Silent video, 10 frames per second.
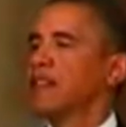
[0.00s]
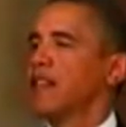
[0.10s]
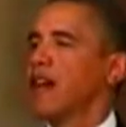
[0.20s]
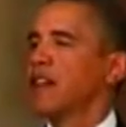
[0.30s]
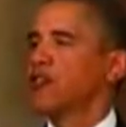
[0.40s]

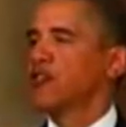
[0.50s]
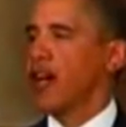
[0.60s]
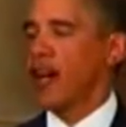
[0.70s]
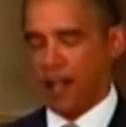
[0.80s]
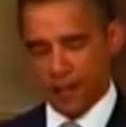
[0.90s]

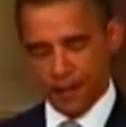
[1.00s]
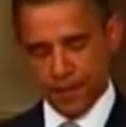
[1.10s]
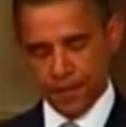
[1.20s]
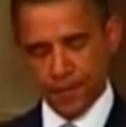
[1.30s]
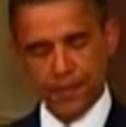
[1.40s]
Today we
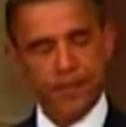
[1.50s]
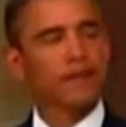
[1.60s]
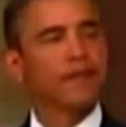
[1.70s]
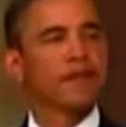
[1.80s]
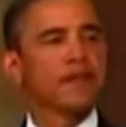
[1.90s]
say
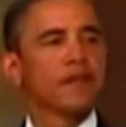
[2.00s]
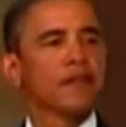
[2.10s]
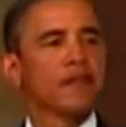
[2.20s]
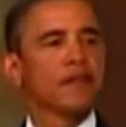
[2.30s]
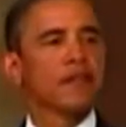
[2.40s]
goodbye
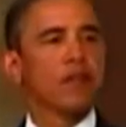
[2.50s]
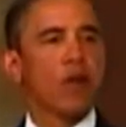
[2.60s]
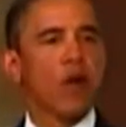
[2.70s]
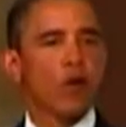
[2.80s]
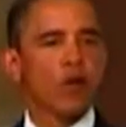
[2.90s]
to
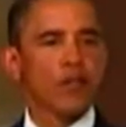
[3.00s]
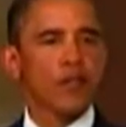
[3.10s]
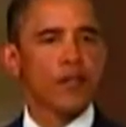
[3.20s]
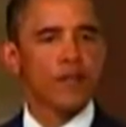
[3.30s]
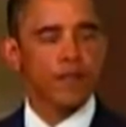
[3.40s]
the youngest
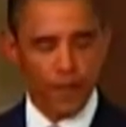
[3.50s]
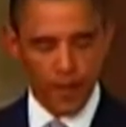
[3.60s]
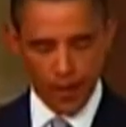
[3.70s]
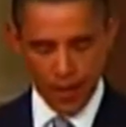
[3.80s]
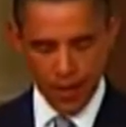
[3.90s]
child
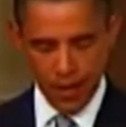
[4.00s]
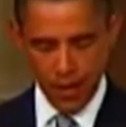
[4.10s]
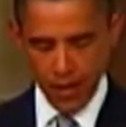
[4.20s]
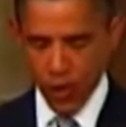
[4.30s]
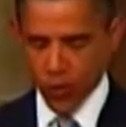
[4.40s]
of
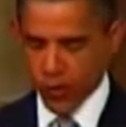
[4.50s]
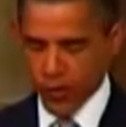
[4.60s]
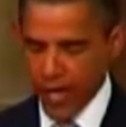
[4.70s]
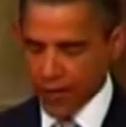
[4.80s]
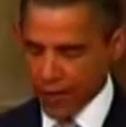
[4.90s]
Rose
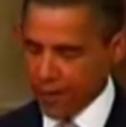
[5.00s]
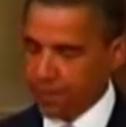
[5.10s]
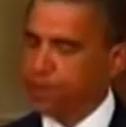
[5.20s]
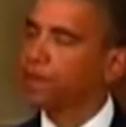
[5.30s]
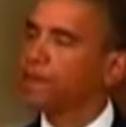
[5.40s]
and
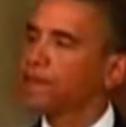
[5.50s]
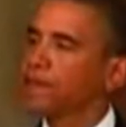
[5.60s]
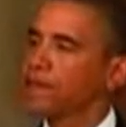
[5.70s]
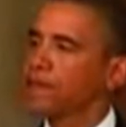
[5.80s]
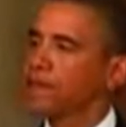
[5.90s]

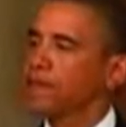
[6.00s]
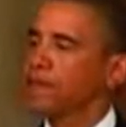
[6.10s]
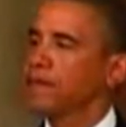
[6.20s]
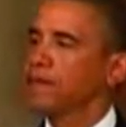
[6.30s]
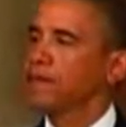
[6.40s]
Joseph Kennedy.